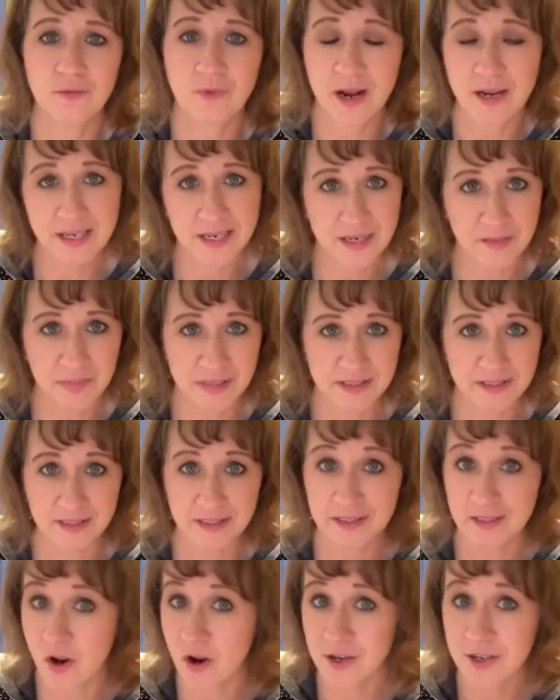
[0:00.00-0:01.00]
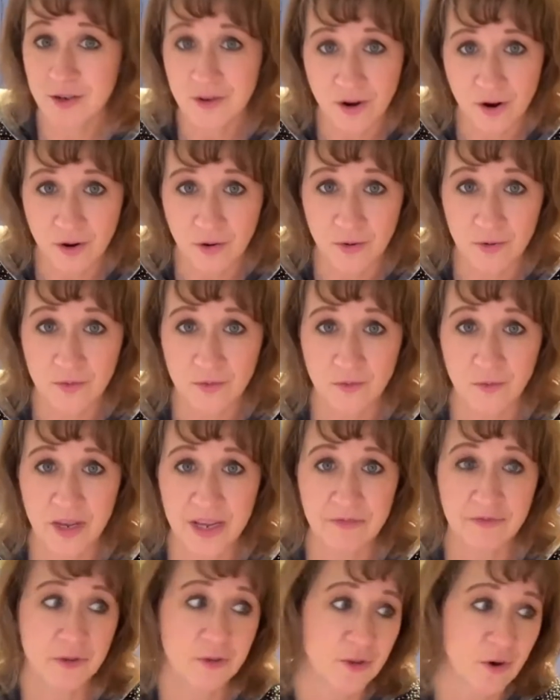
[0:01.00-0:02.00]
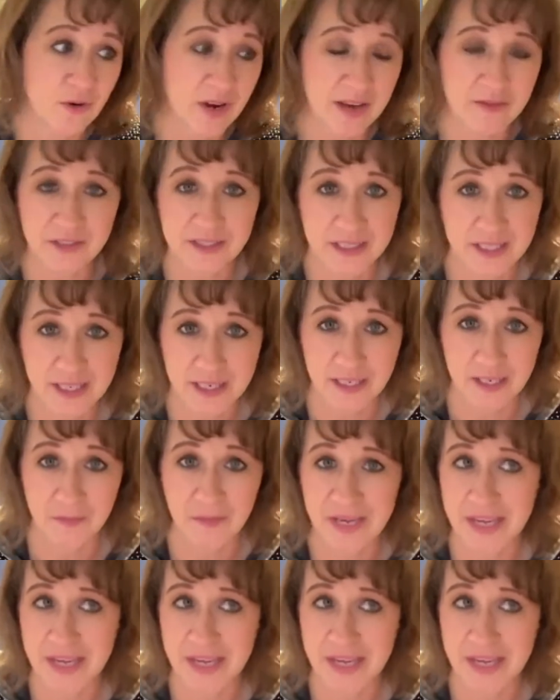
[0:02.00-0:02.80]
running a business on your own if you don't have a team.